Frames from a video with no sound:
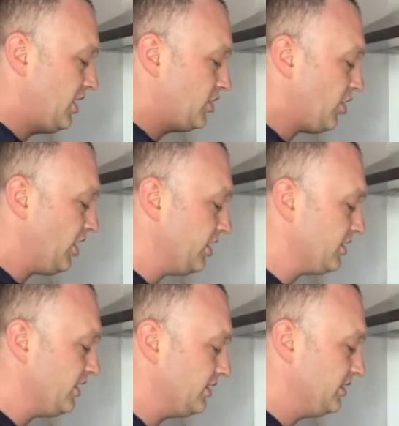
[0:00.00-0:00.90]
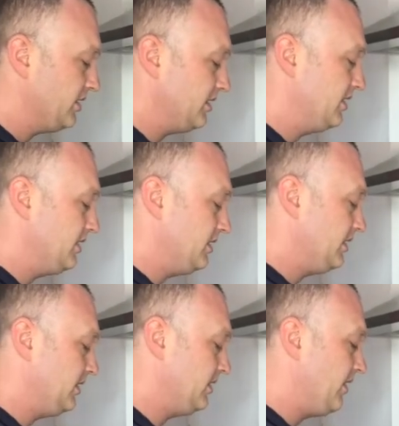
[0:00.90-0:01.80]
Try not to
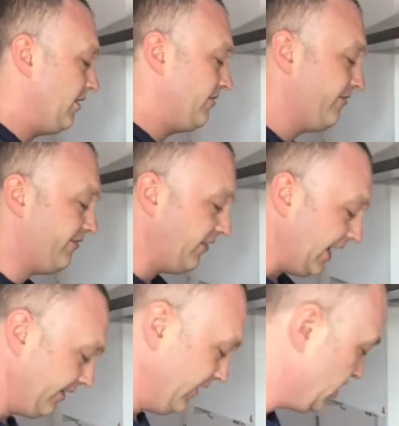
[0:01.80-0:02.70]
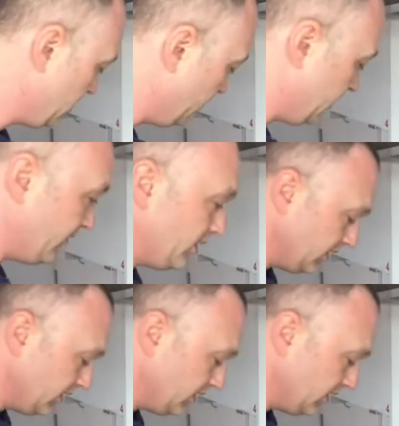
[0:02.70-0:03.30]
flick the vegetables everywhere.